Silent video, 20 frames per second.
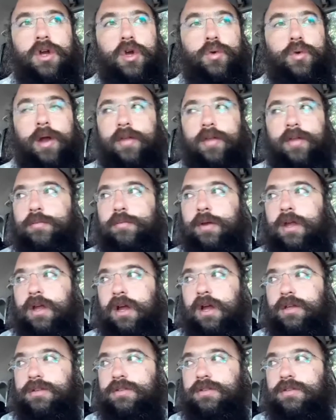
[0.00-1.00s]
Rather,
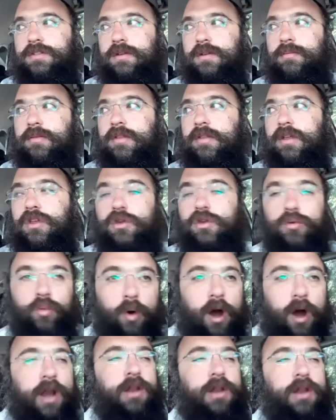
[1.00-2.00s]
because something that you
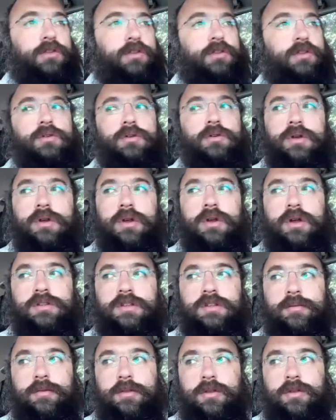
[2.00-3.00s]
want to do,
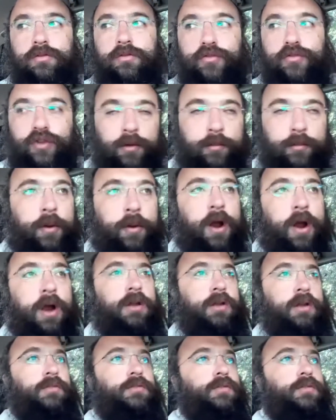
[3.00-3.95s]
something you feel part of.